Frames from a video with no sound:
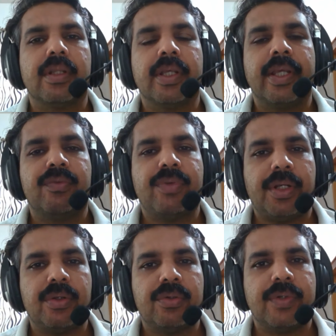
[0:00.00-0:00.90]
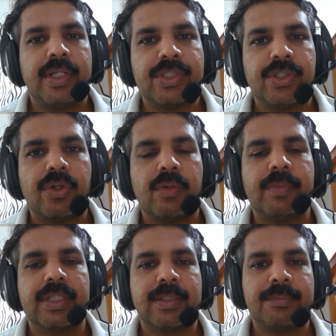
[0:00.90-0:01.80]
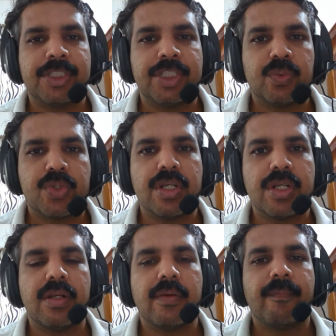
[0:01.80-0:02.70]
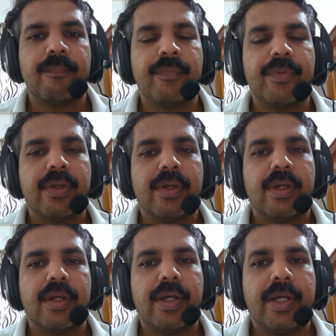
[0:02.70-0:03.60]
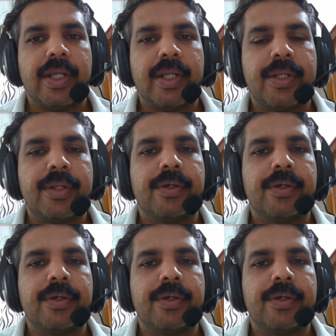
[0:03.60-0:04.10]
the effect of isotopic substitution and